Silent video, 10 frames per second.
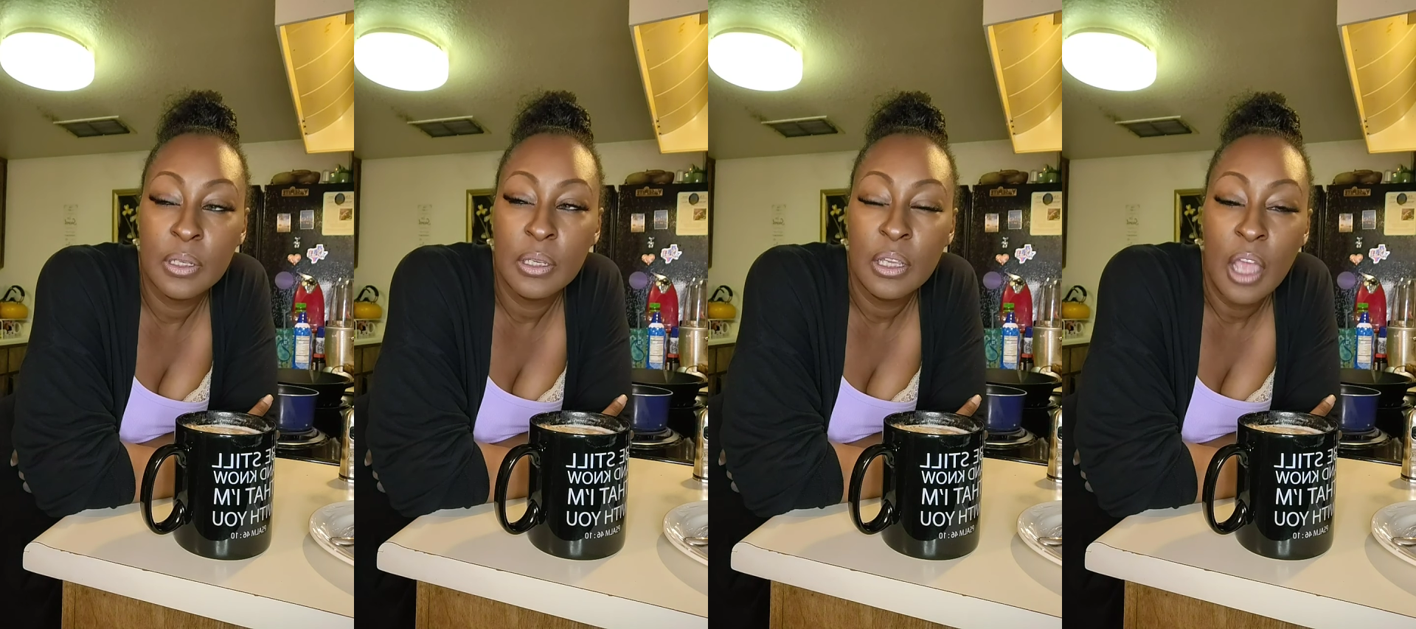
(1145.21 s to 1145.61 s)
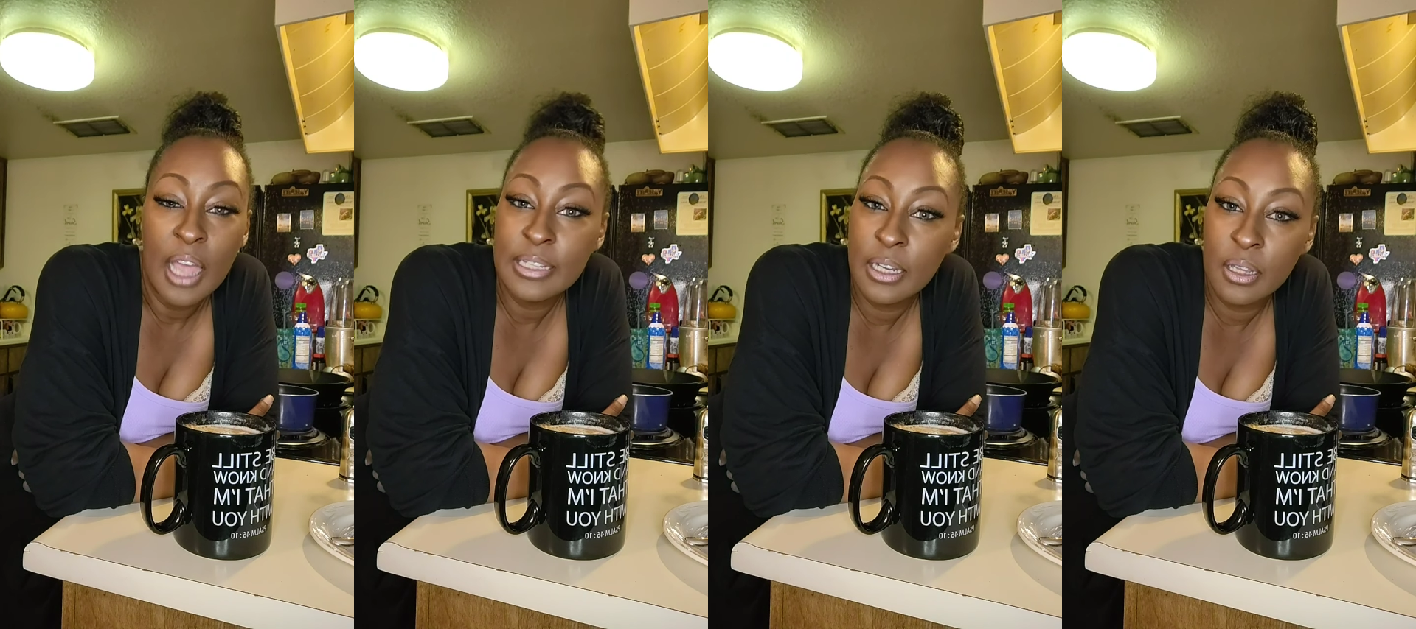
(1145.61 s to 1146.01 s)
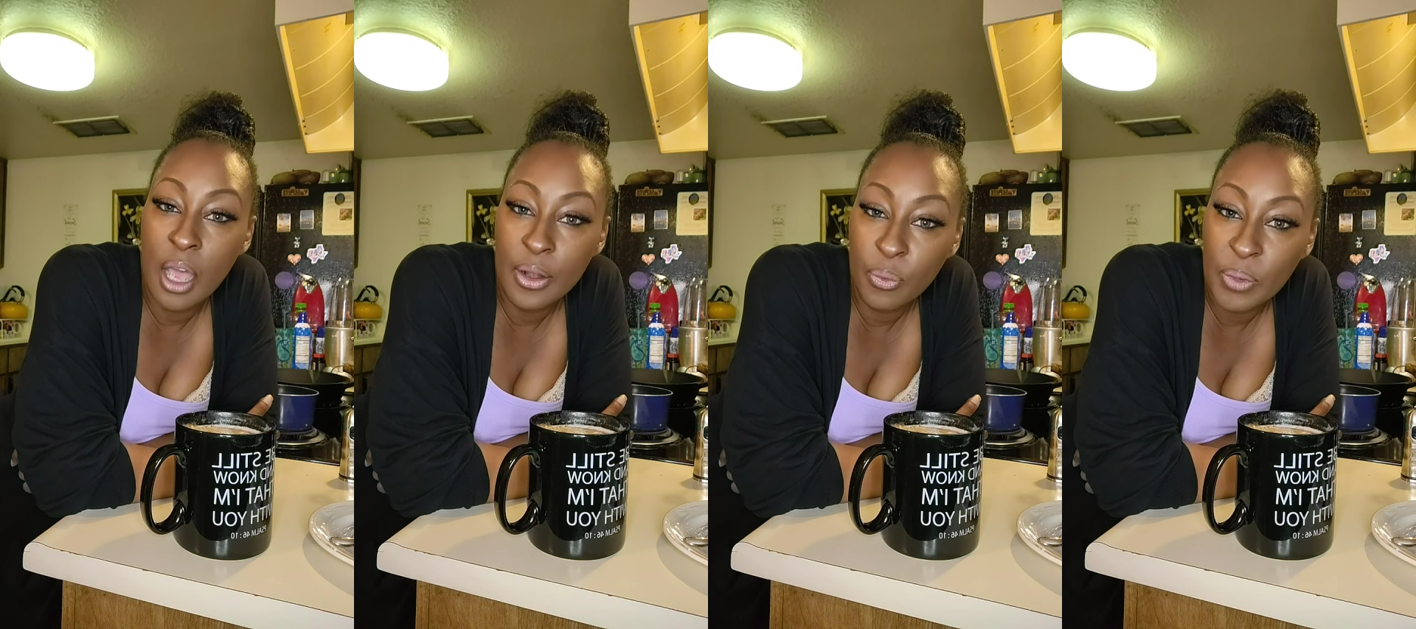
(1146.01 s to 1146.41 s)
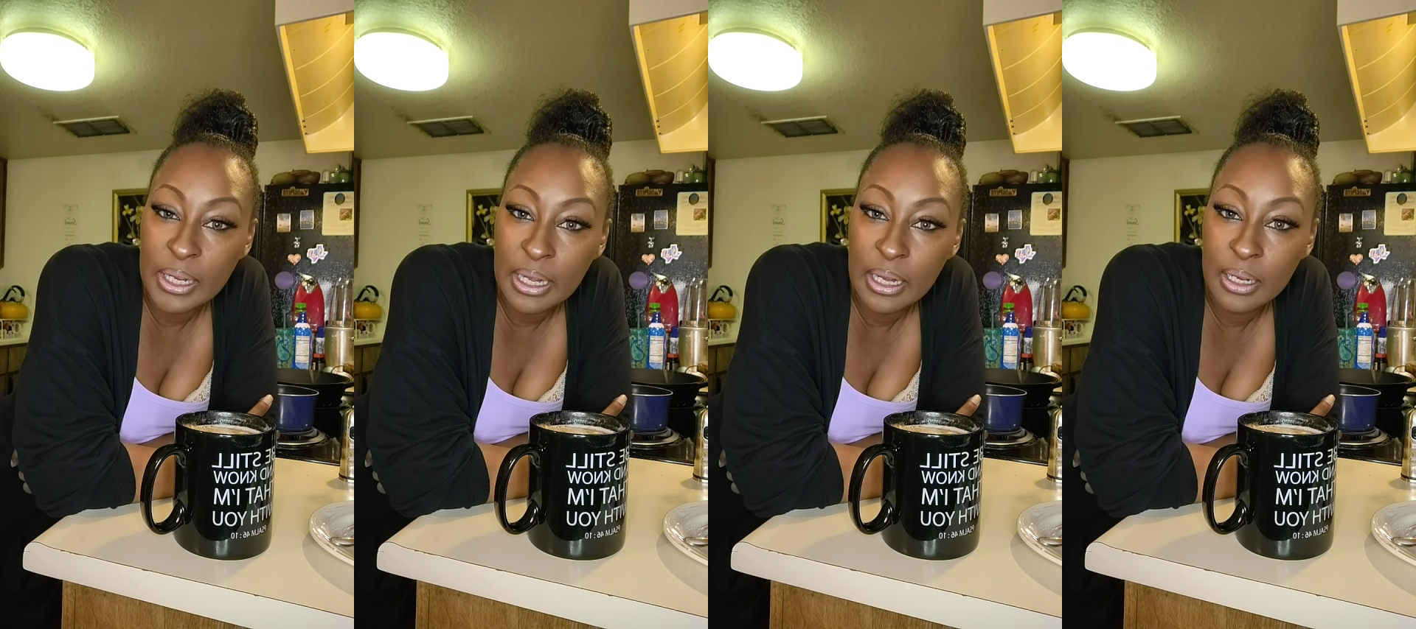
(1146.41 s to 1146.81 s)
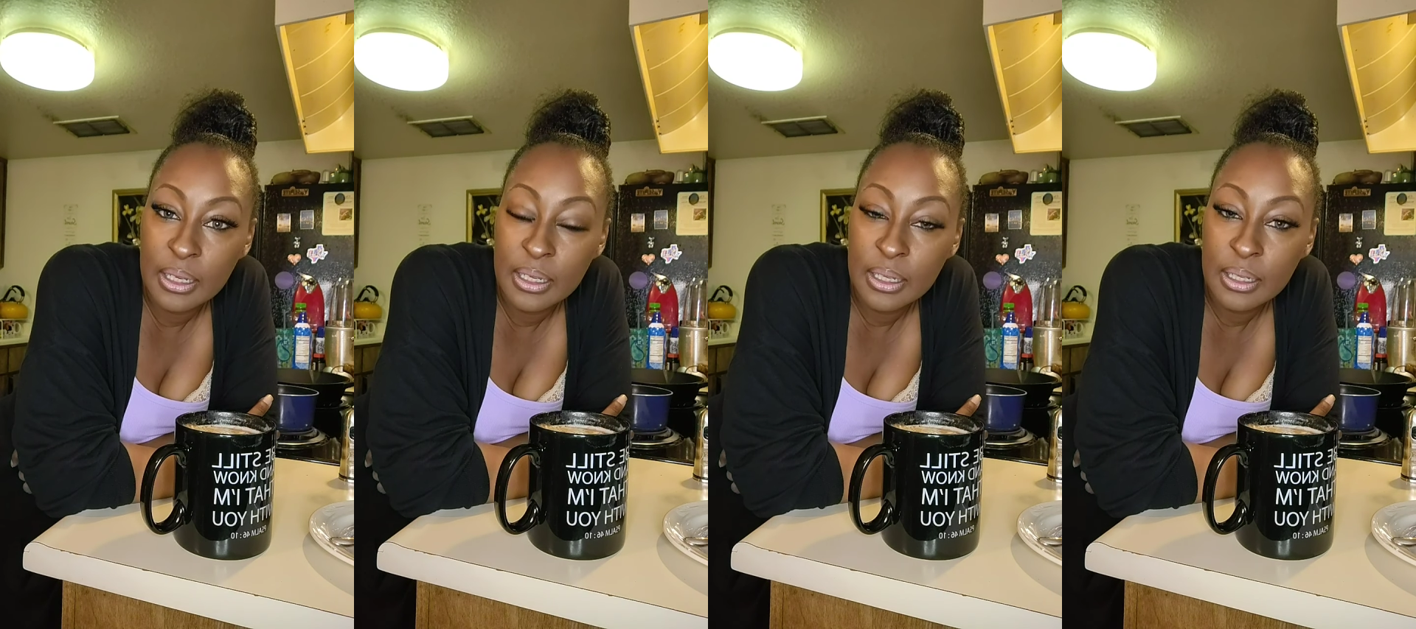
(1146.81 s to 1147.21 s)
I did a lot of reading.
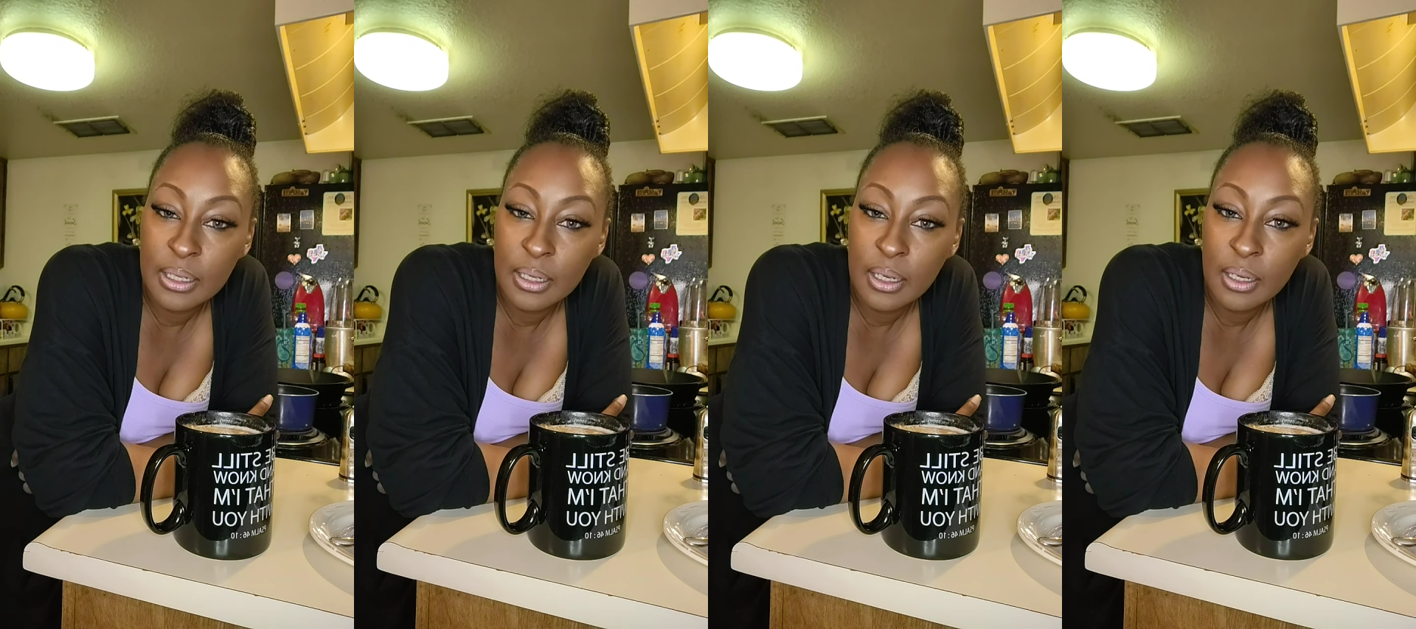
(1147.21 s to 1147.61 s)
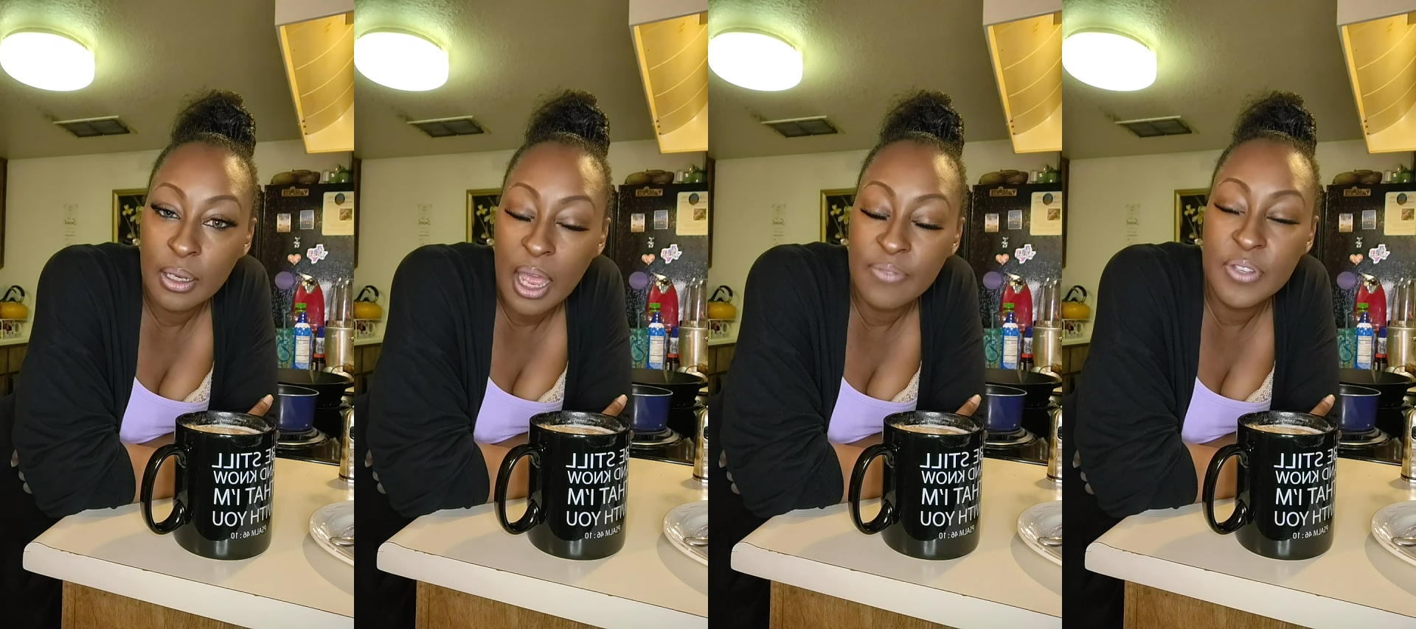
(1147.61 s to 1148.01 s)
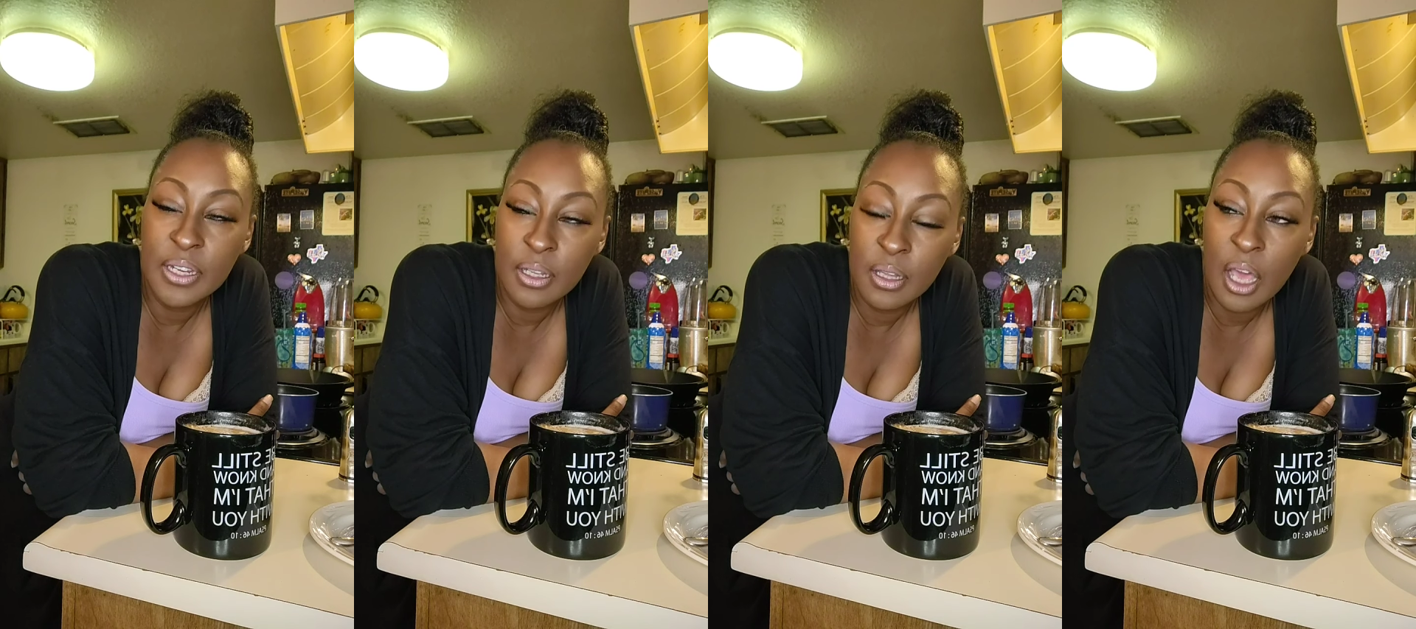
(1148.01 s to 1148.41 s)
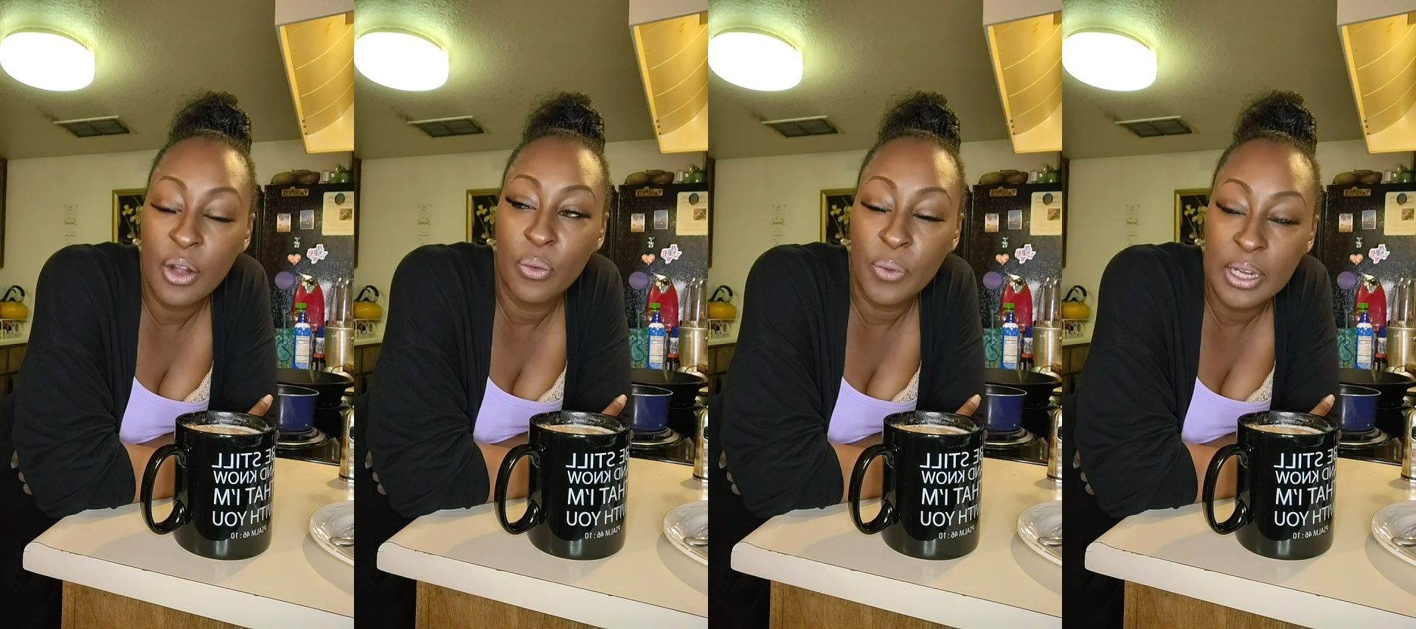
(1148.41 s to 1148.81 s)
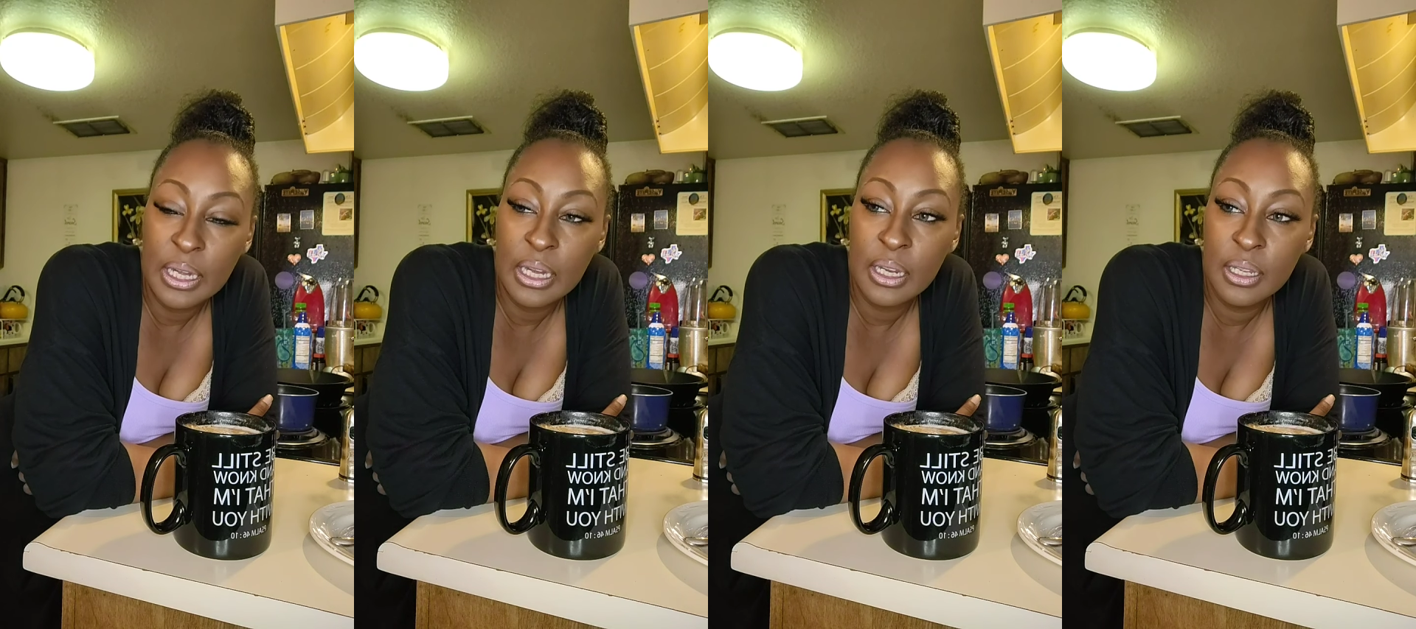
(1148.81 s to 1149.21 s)
I've done a lot of reading.